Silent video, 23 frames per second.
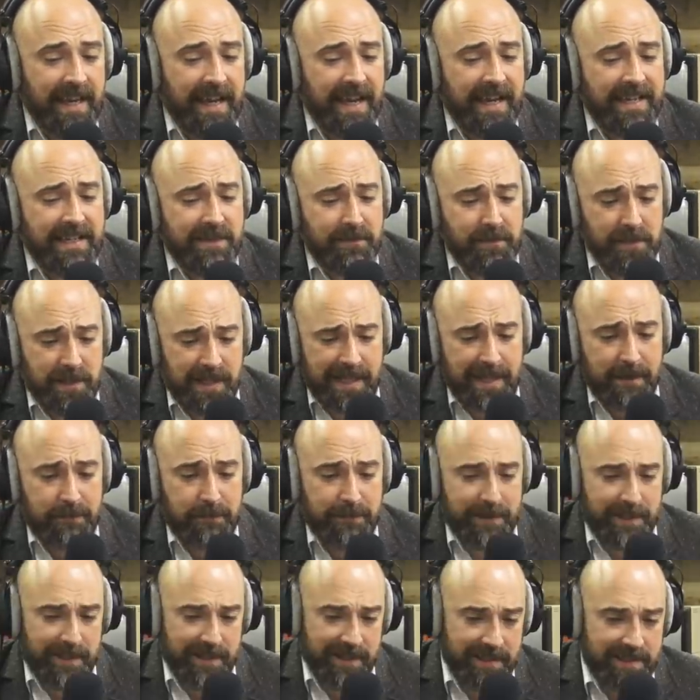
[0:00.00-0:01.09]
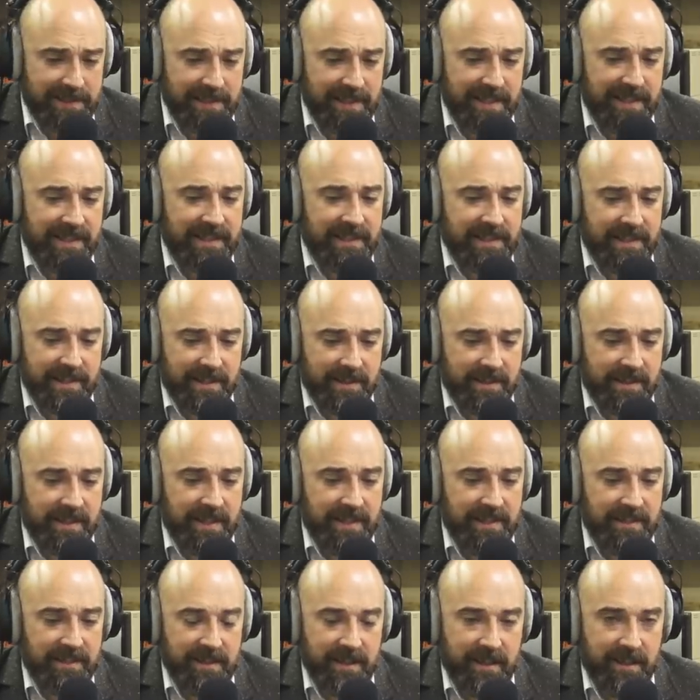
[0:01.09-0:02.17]
And if you're laughing at this thing and
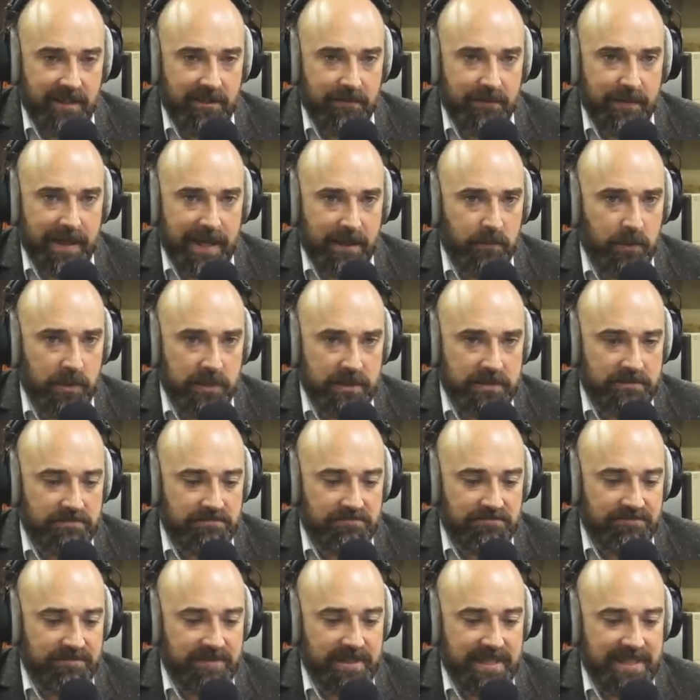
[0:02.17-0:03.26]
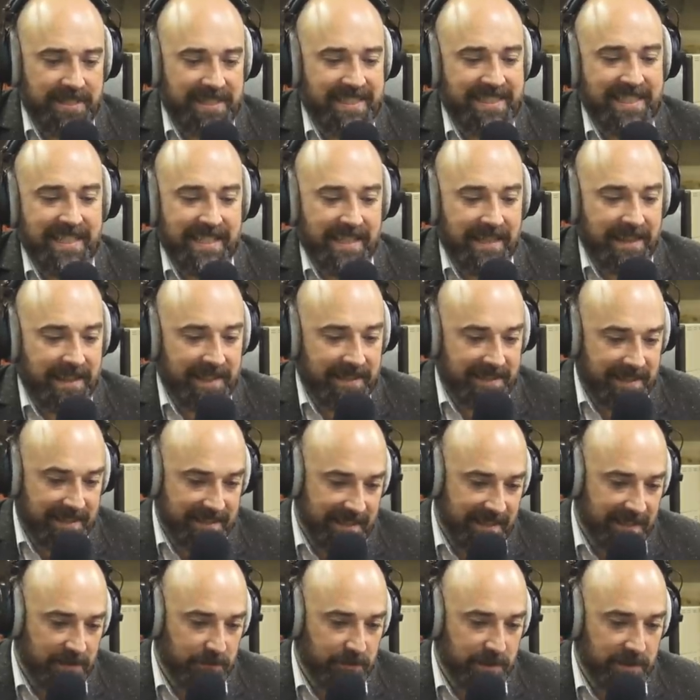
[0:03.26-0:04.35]
thinking, "Oh man, what a silly thing this is.